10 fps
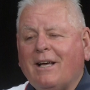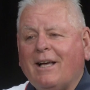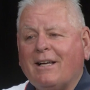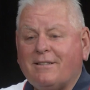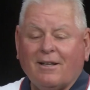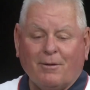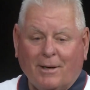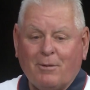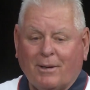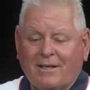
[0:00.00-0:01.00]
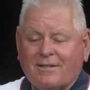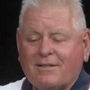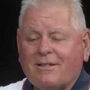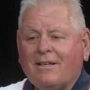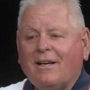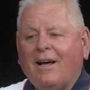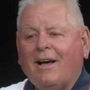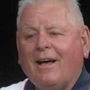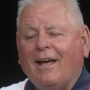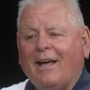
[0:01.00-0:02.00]
still in many places.
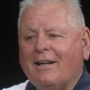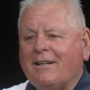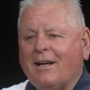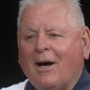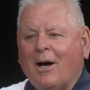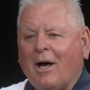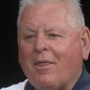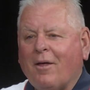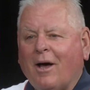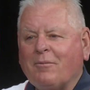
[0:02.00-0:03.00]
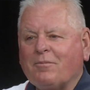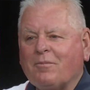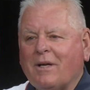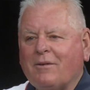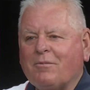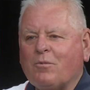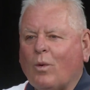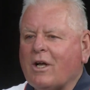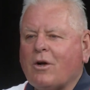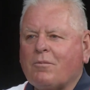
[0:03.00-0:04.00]
And I thought,
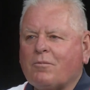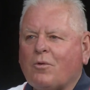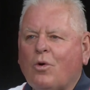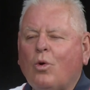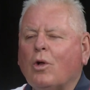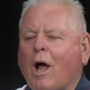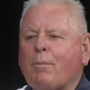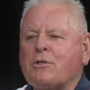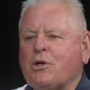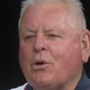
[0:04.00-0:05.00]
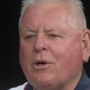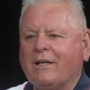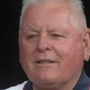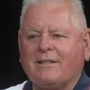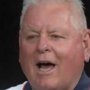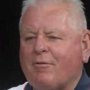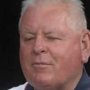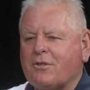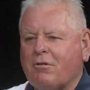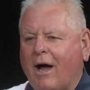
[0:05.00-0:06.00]
what a cool opportunity to start from
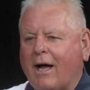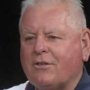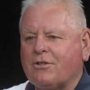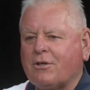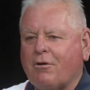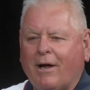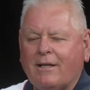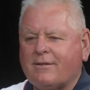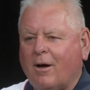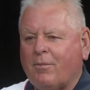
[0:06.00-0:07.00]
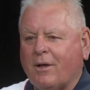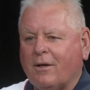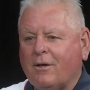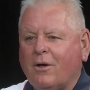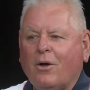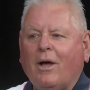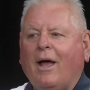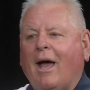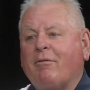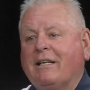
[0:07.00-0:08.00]
scratch, create something,
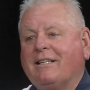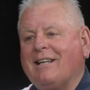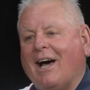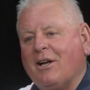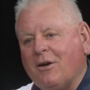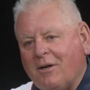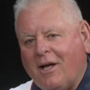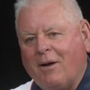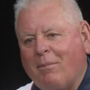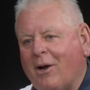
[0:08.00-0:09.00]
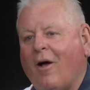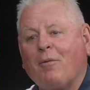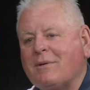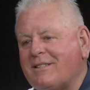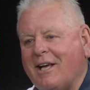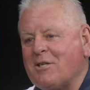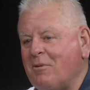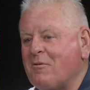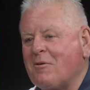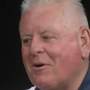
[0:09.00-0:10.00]
having done and made all the mistakes
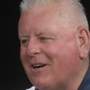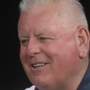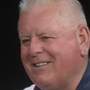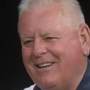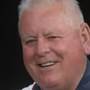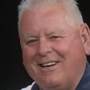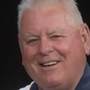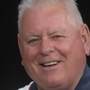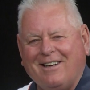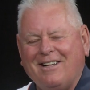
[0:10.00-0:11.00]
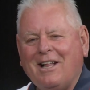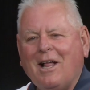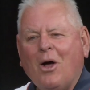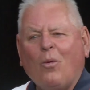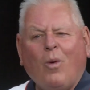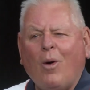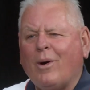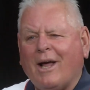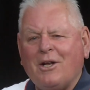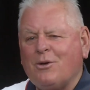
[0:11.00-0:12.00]
before. What
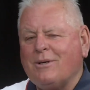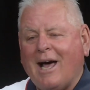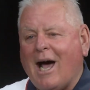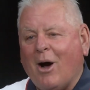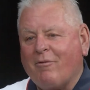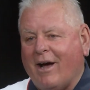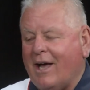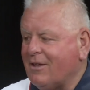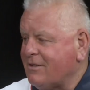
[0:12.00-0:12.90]
would I do now if I had this